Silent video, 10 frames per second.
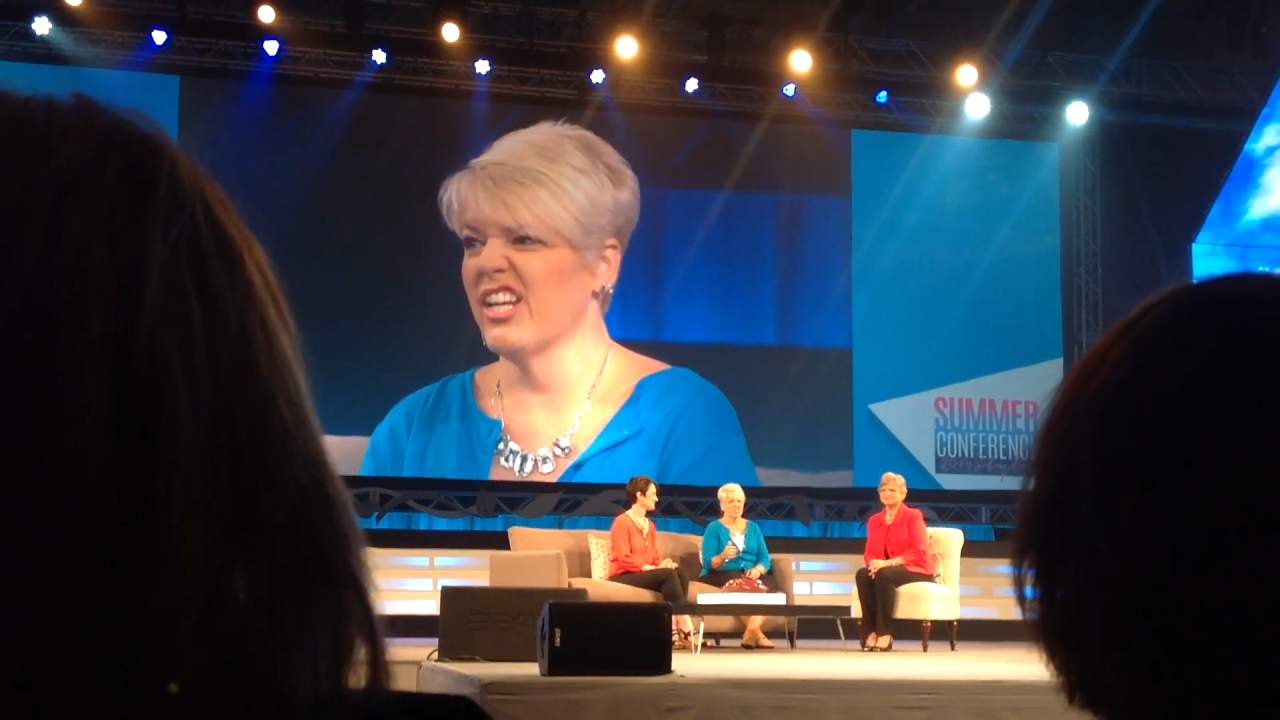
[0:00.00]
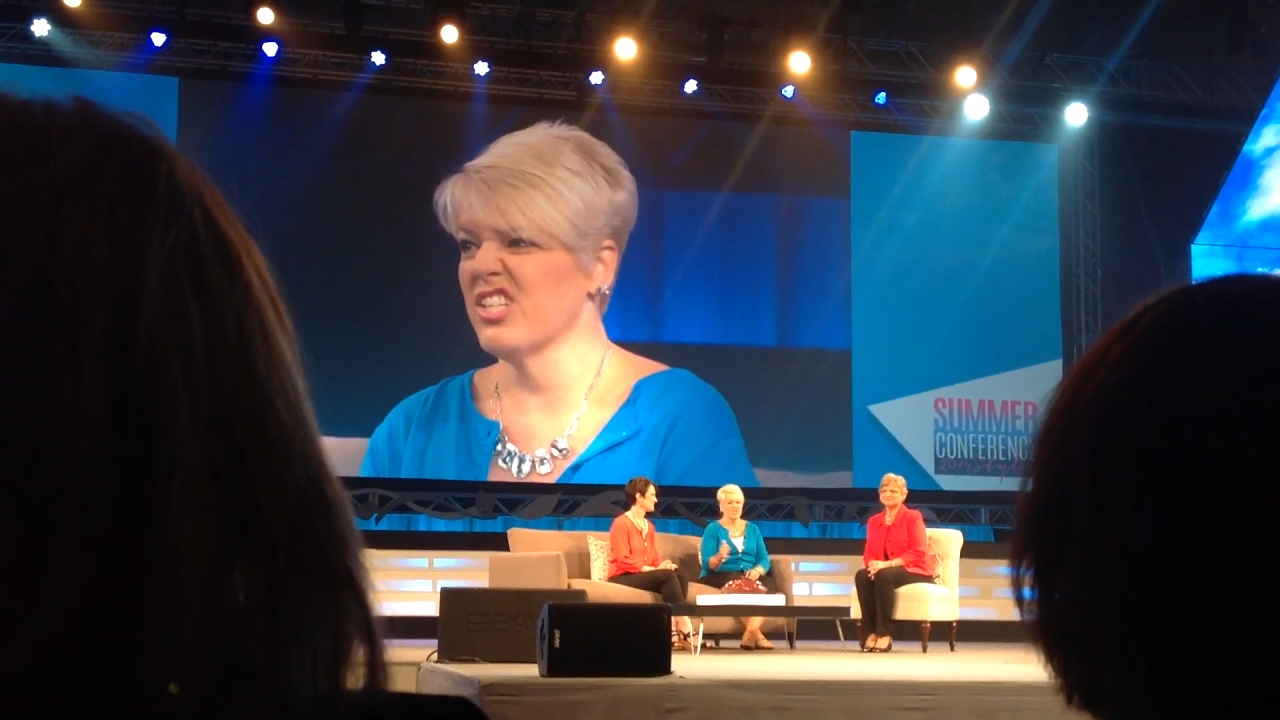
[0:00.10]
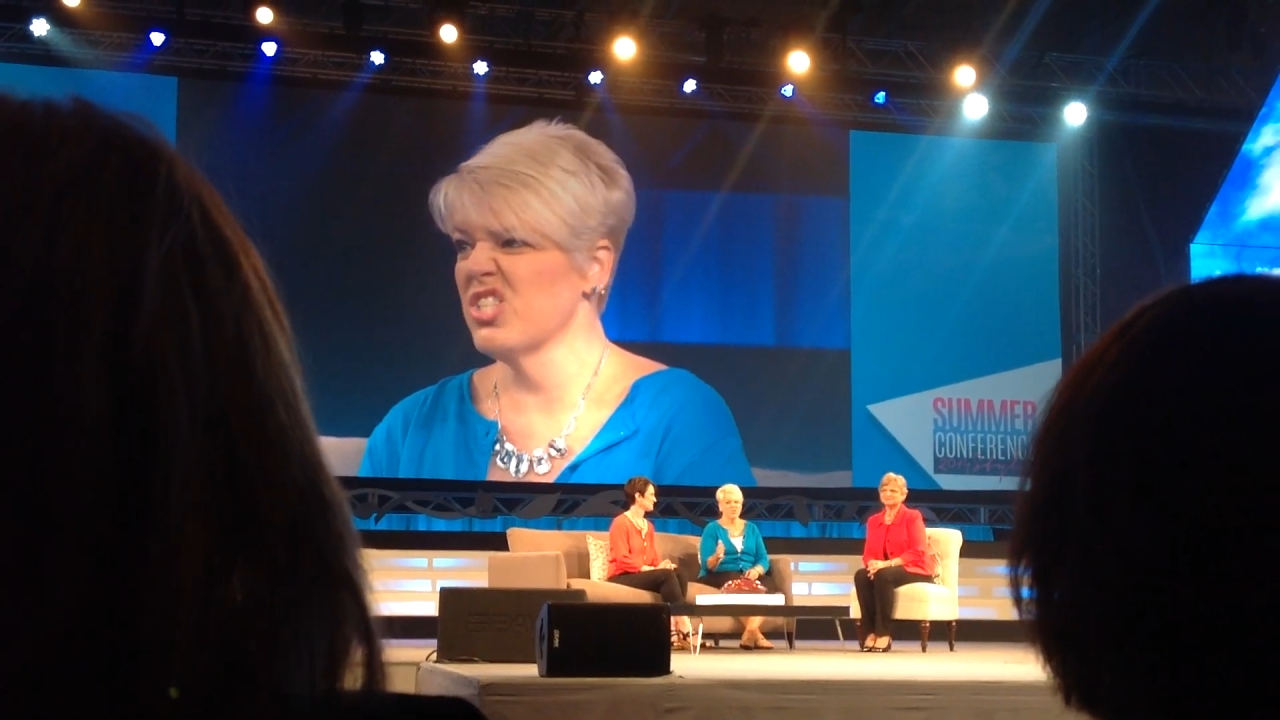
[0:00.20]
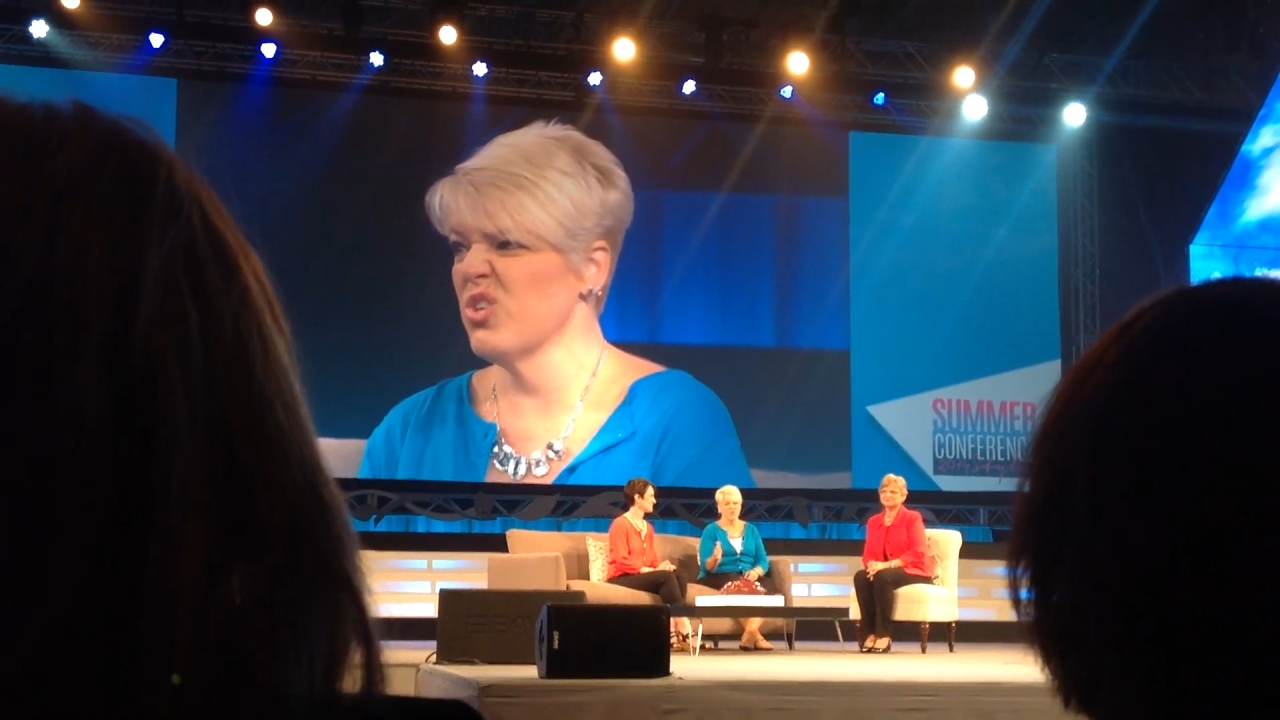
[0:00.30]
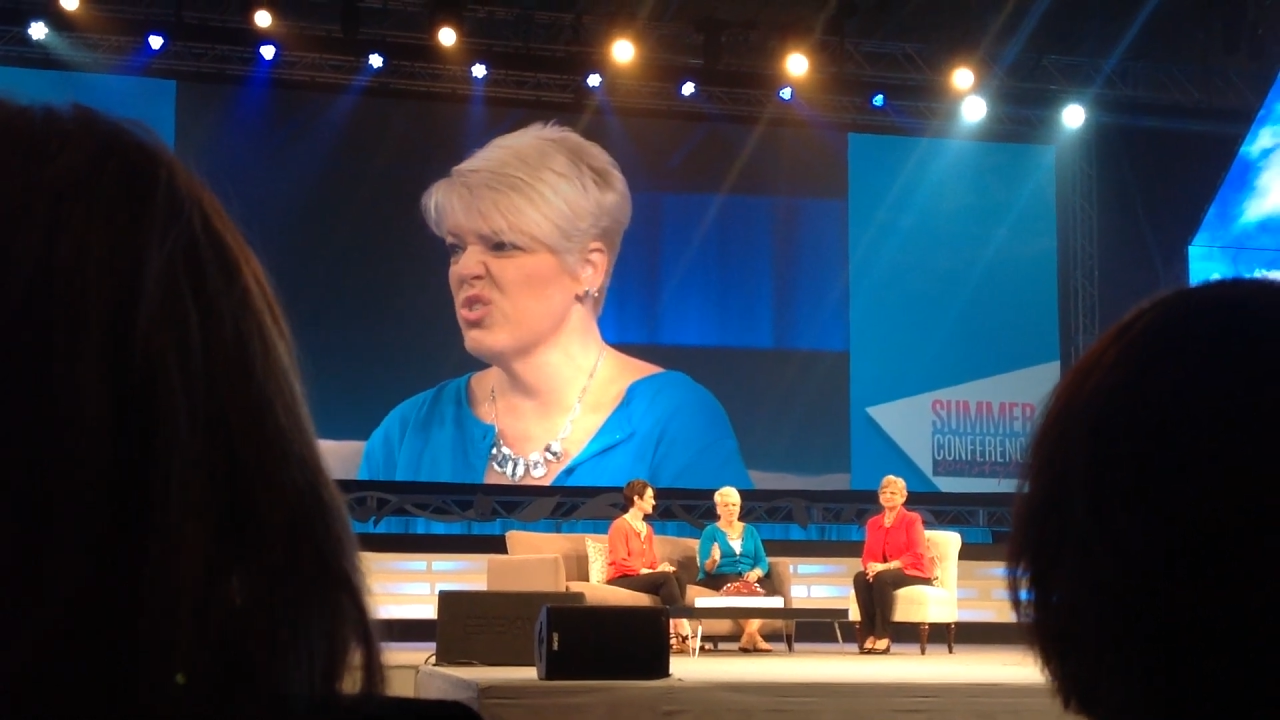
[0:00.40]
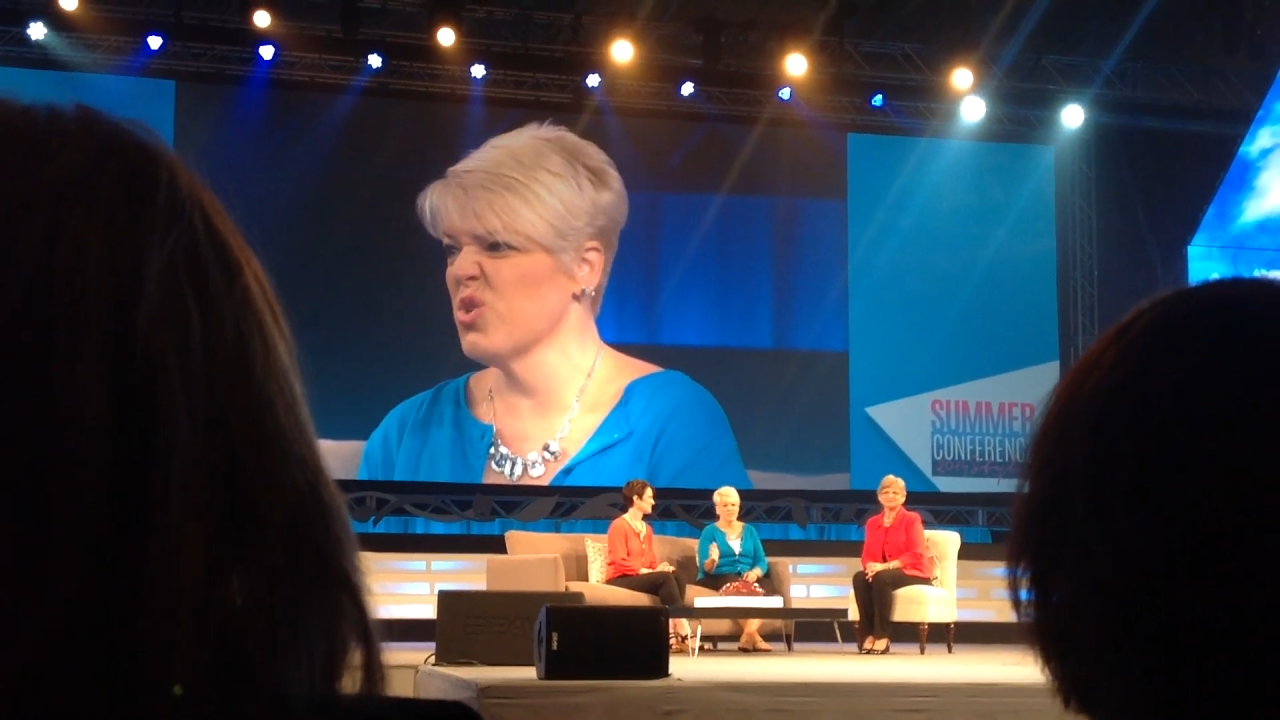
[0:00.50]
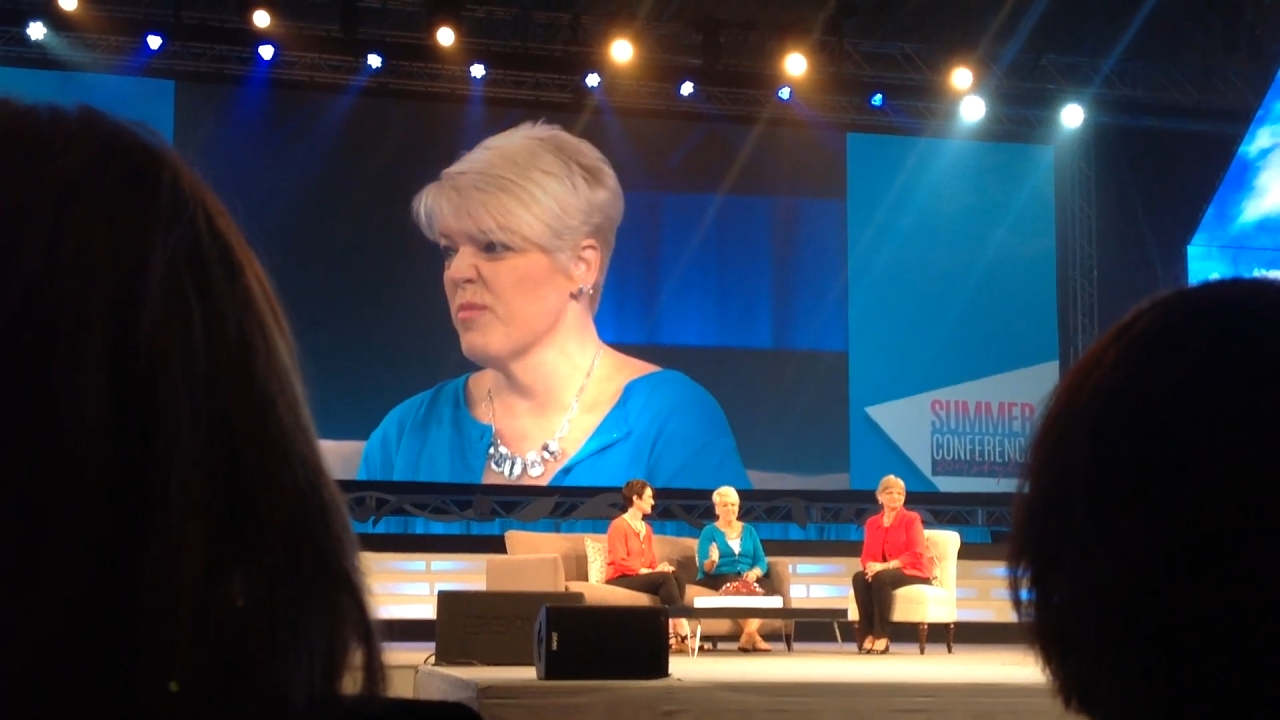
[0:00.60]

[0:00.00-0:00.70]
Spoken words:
snowstorm